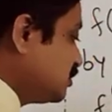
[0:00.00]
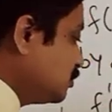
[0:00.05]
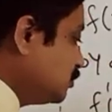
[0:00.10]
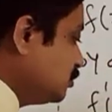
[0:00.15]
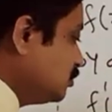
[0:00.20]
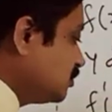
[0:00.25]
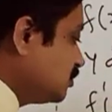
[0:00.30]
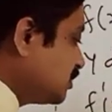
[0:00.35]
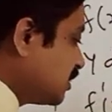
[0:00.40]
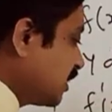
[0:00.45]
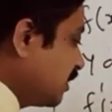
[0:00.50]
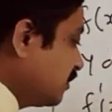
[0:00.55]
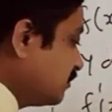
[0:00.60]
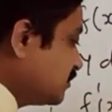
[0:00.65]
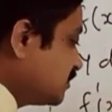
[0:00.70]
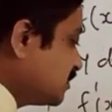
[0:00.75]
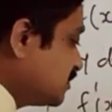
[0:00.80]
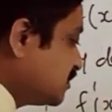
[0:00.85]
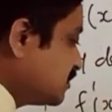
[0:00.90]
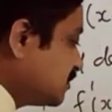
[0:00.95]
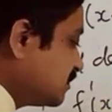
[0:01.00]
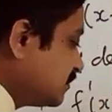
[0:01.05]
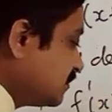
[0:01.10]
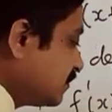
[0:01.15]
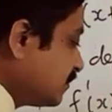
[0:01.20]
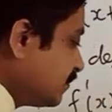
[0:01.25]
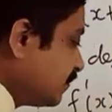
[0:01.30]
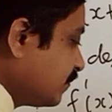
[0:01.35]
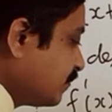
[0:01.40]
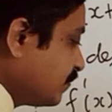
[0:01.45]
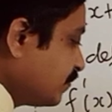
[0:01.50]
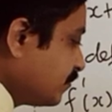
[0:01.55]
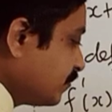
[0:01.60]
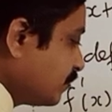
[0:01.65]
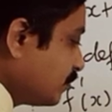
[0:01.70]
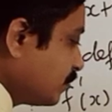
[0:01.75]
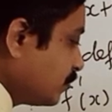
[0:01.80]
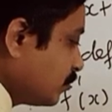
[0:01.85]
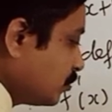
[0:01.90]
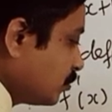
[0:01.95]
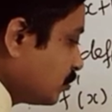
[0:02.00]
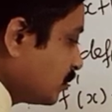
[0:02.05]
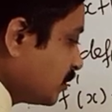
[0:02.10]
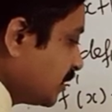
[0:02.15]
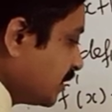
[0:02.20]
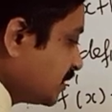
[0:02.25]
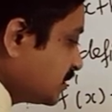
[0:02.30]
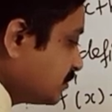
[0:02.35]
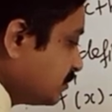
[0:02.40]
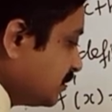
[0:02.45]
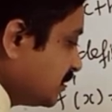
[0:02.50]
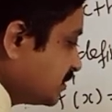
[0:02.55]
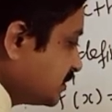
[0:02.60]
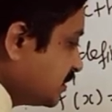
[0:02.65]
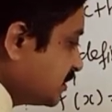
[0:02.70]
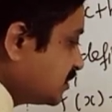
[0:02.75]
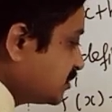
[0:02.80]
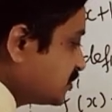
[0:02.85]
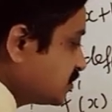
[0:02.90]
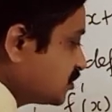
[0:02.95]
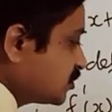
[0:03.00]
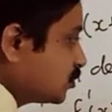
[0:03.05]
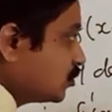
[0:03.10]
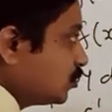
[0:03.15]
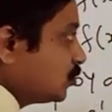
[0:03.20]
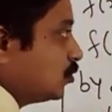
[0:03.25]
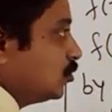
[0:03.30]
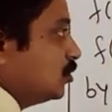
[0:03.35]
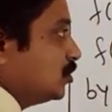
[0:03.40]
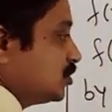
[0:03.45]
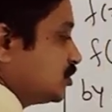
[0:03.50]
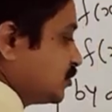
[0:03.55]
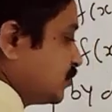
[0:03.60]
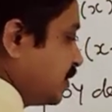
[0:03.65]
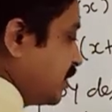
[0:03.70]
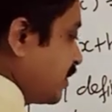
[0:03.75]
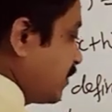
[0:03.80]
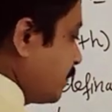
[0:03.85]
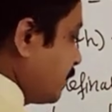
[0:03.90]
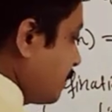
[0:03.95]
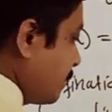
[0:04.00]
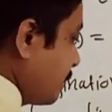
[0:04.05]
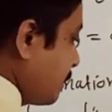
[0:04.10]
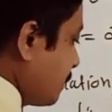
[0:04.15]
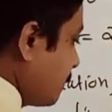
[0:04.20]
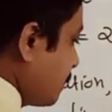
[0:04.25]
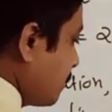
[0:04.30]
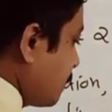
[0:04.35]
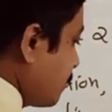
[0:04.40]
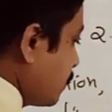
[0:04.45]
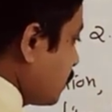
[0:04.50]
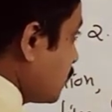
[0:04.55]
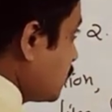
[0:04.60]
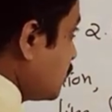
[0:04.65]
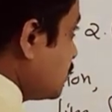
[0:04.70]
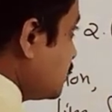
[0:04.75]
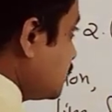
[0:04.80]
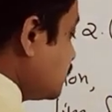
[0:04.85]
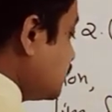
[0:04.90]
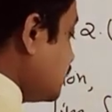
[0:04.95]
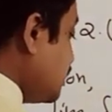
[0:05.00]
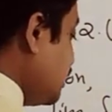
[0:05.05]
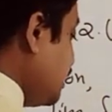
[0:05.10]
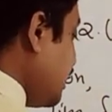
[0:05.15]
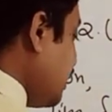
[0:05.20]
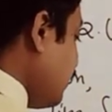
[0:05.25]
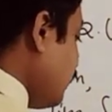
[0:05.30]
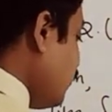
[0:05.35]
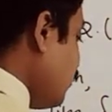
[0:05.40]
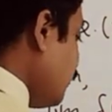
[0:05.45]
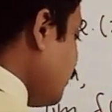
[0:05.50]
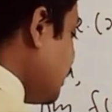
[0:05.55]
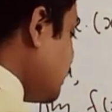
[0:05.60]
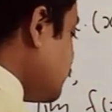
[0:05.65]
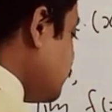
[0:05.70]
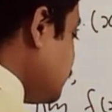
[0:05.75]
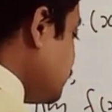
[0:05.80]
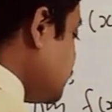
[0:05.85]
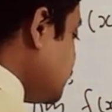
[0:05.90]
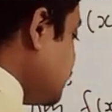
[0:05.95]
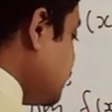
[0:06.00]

2 times x plus h whole square, 3 f of x plus